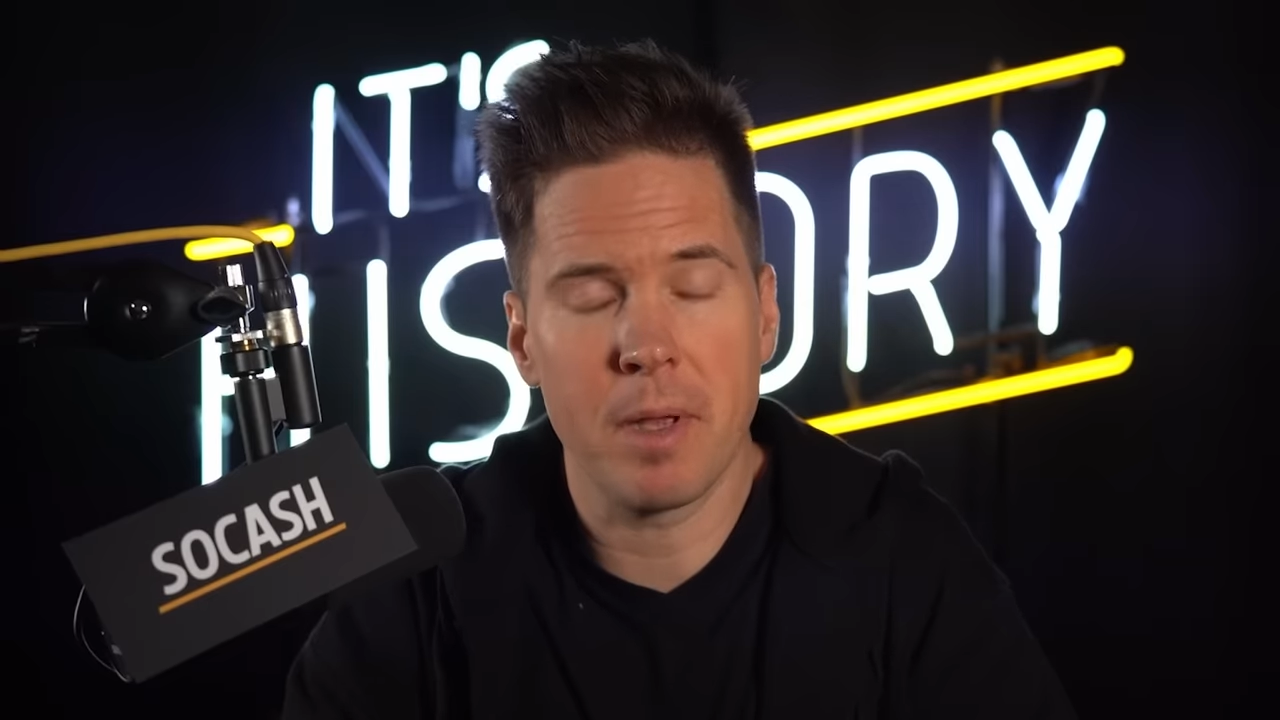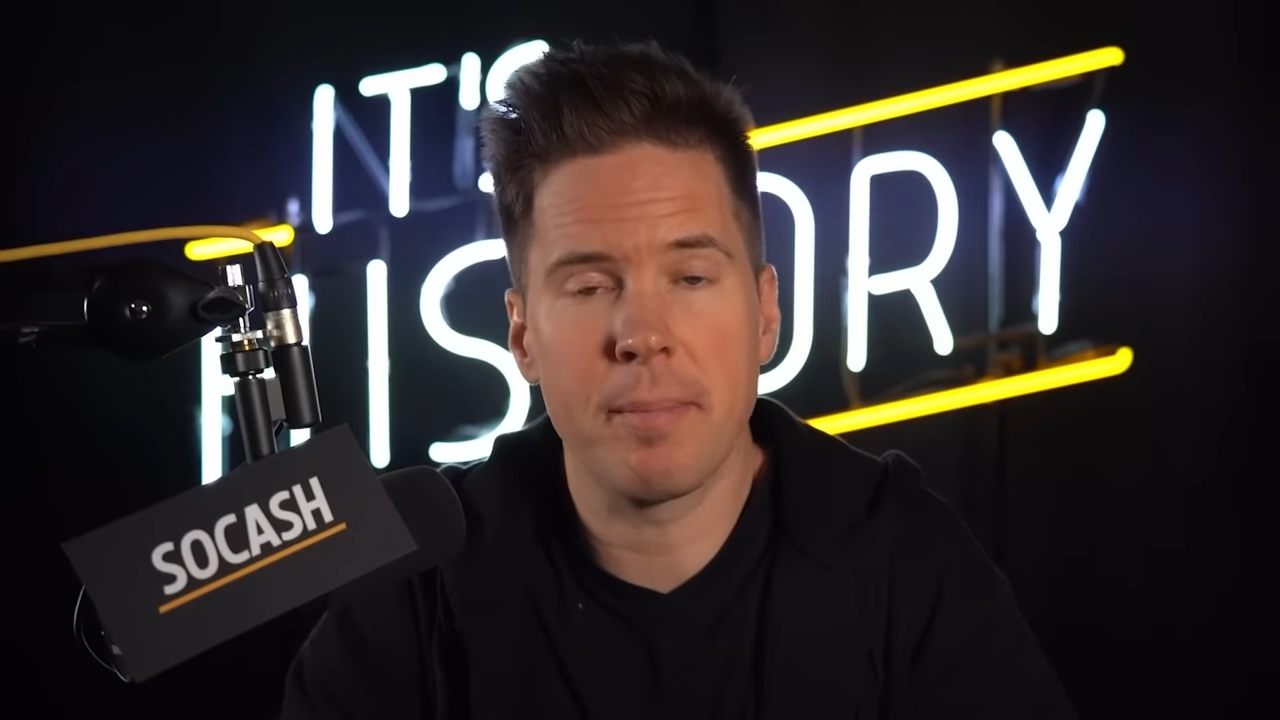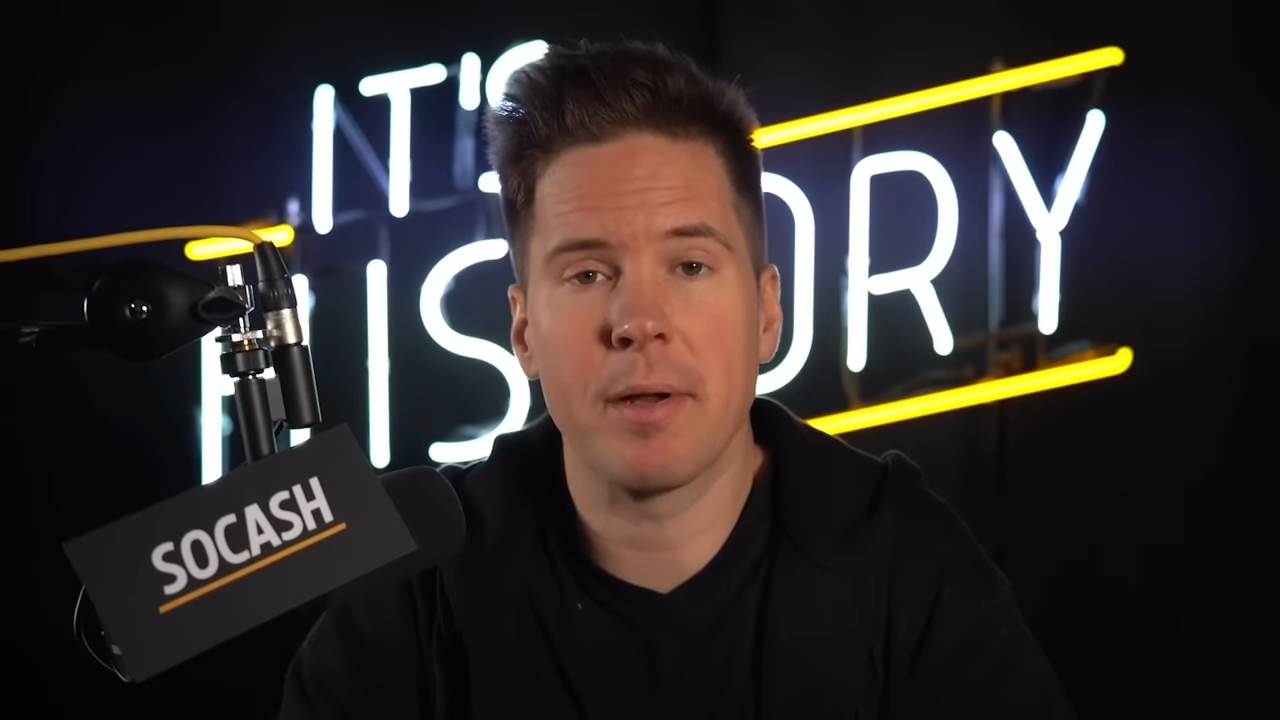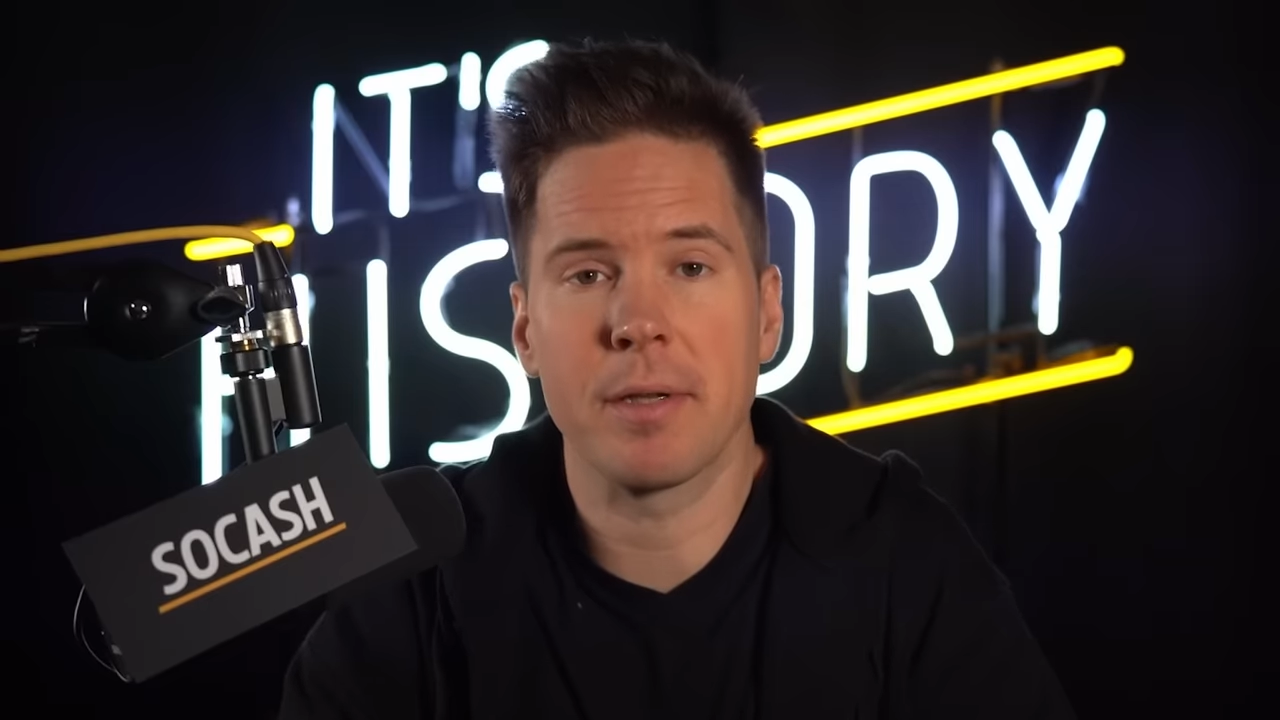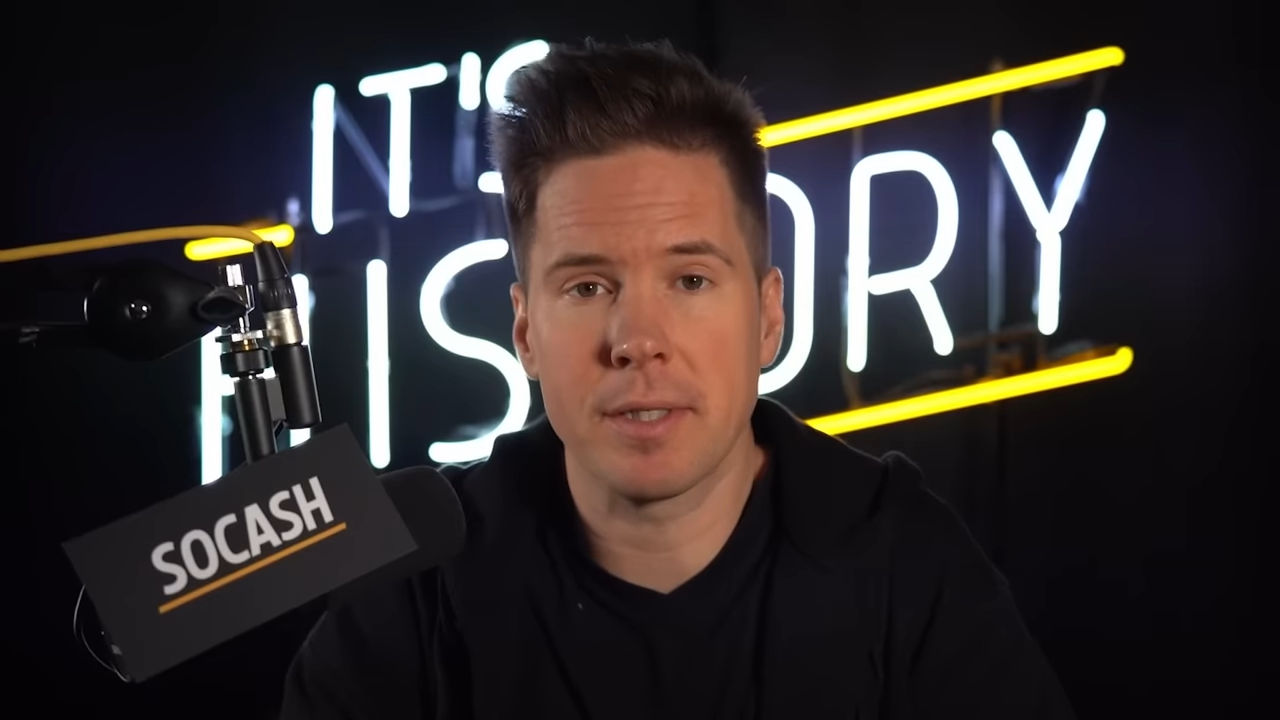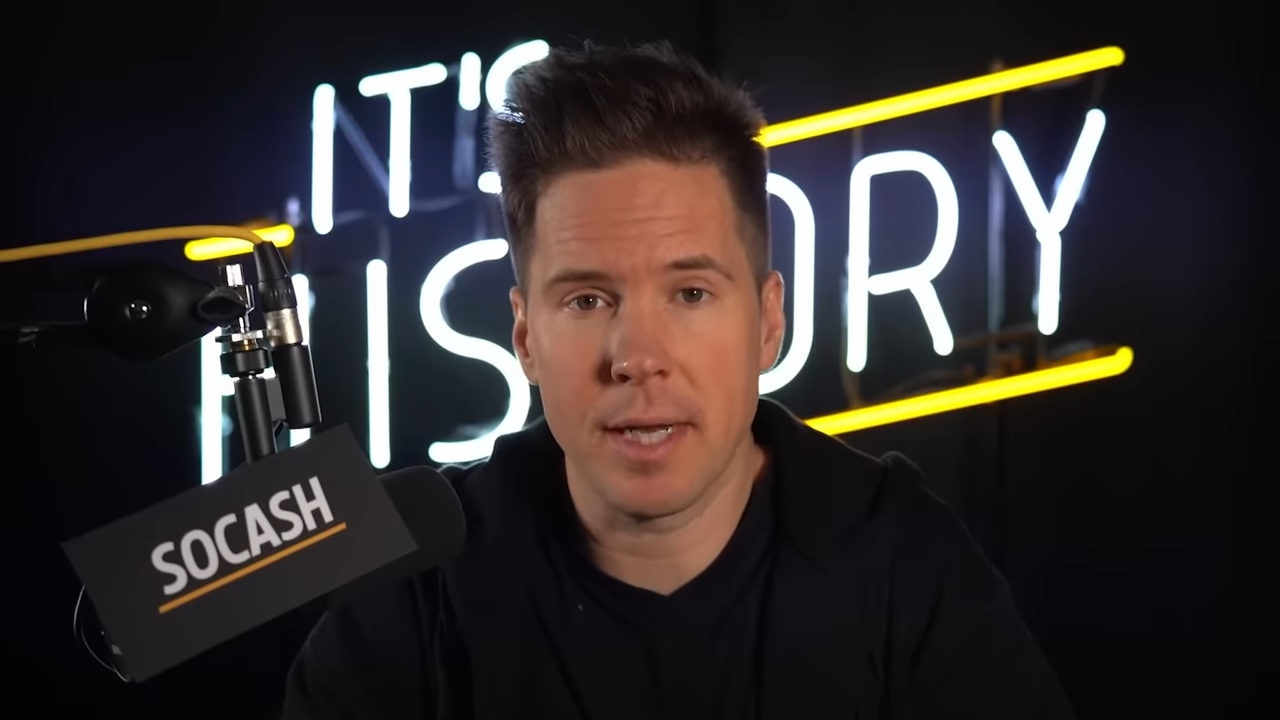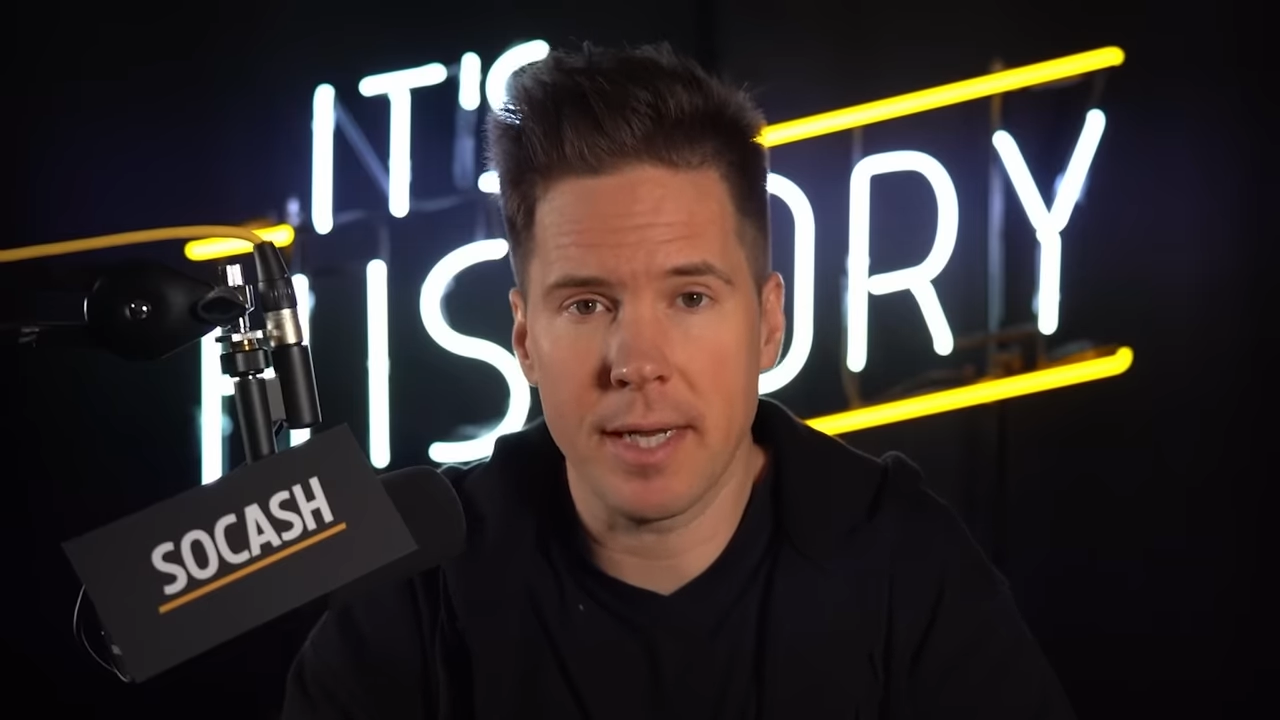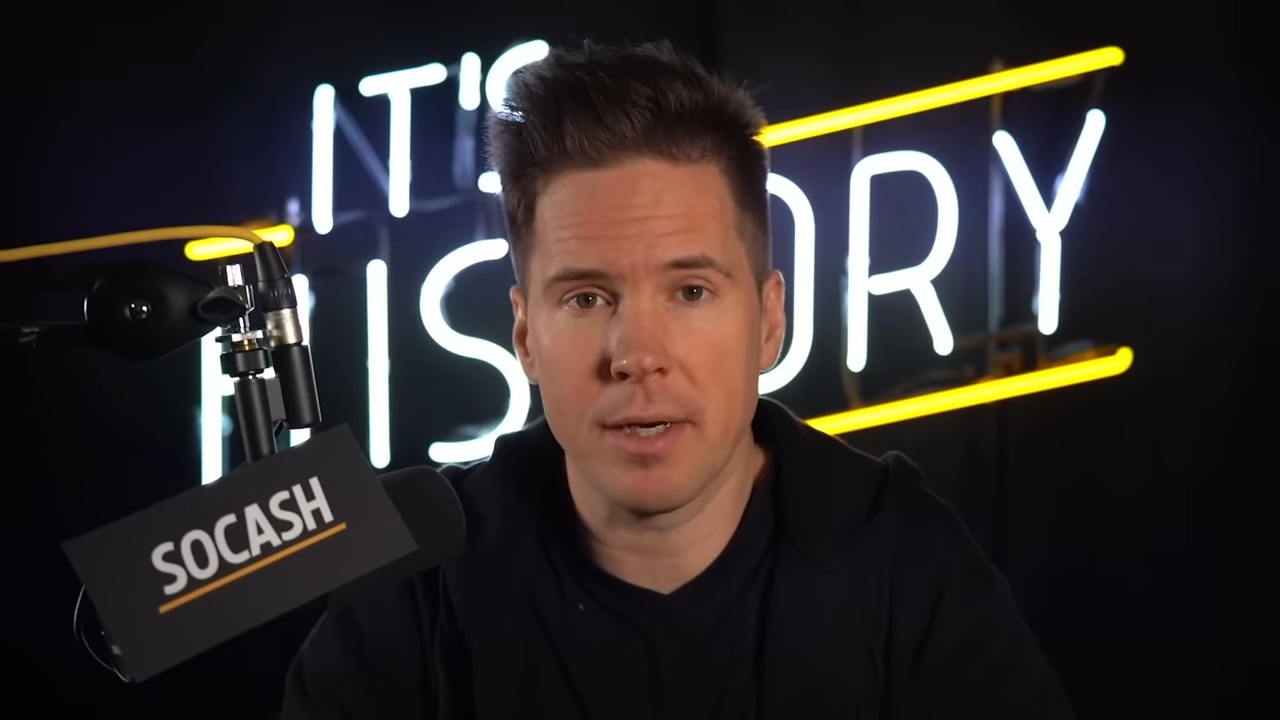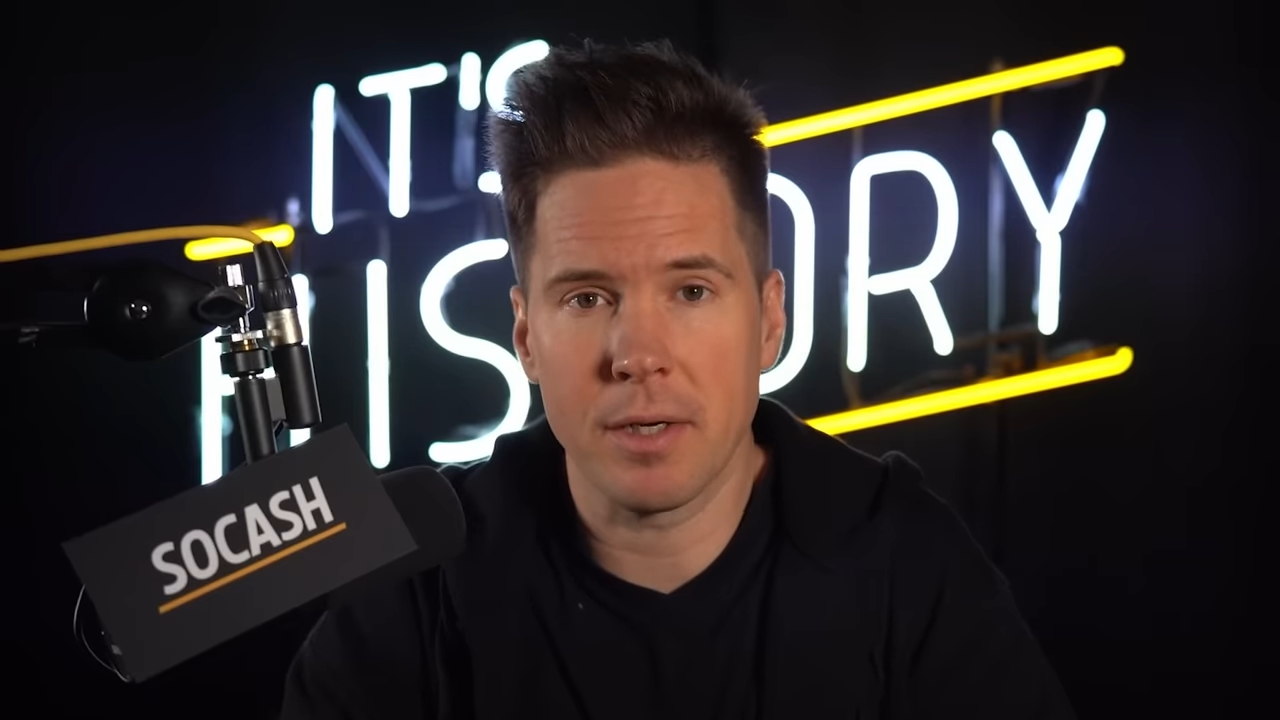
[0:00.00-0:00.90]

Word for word: about a decade